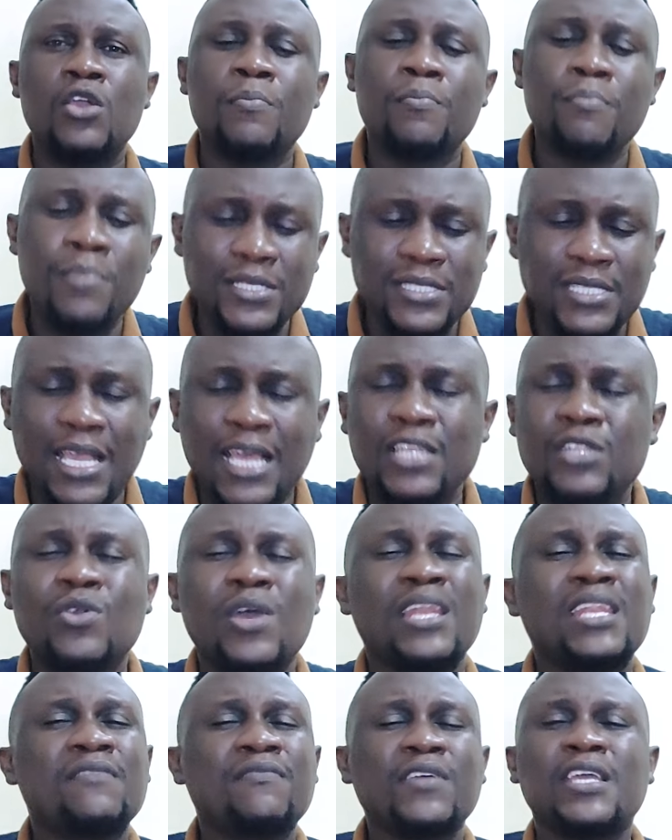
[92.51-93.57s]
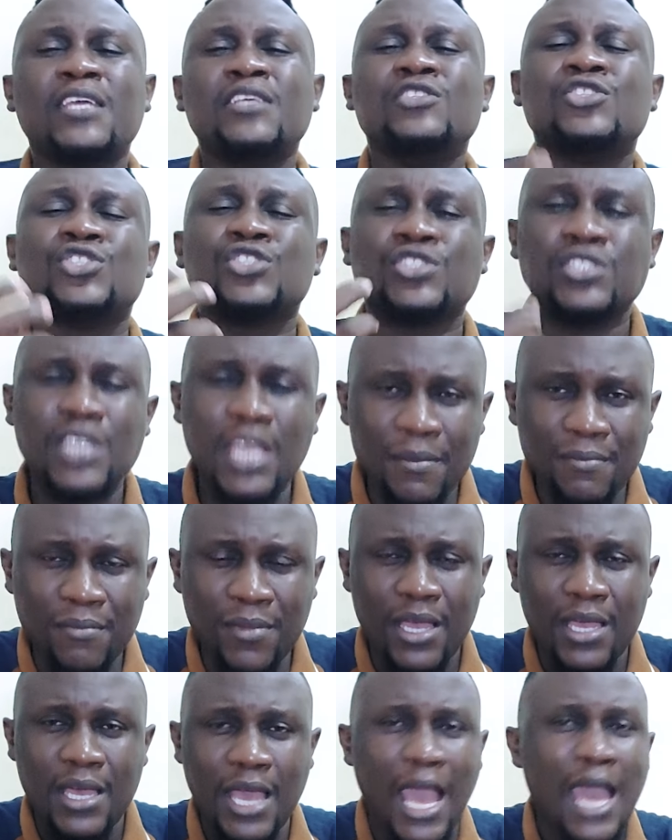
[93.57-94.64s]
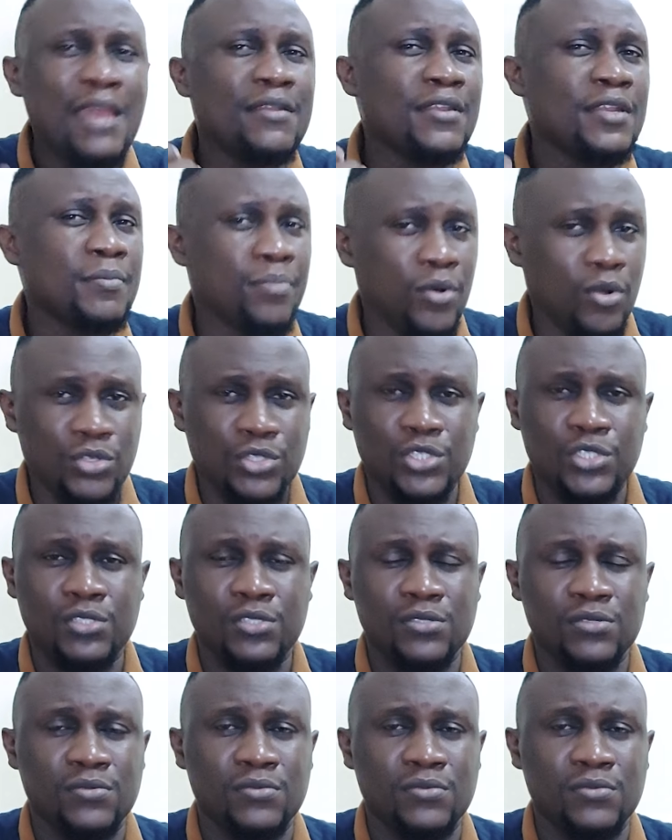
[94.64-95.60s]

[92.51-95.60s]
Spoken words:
Basically, you are living in shame and reproach.